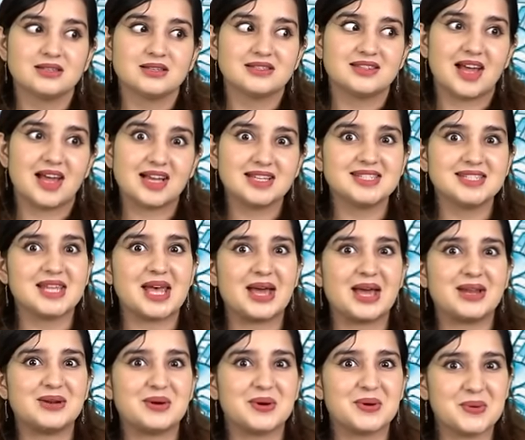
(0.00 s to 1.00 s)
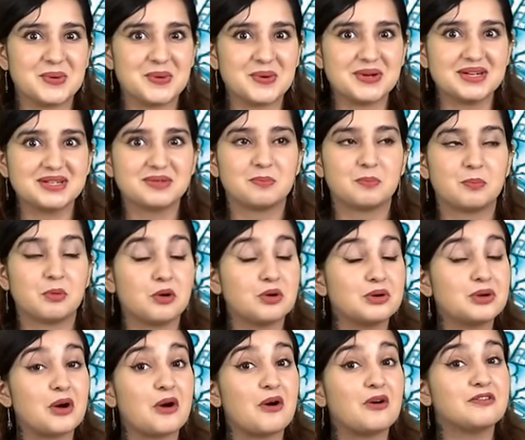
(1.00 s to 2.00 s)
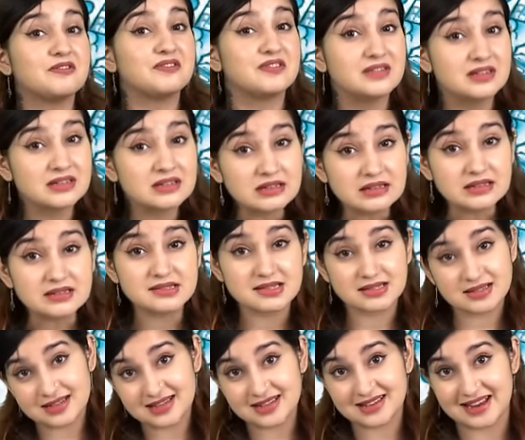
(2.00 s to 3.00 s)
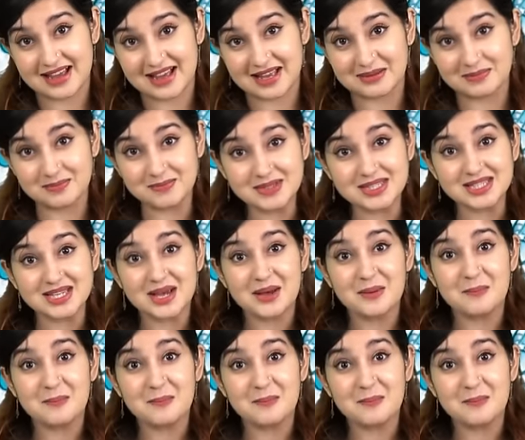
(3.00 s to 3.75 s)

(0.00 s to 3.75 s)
Thus, an old book of nursery rhymes,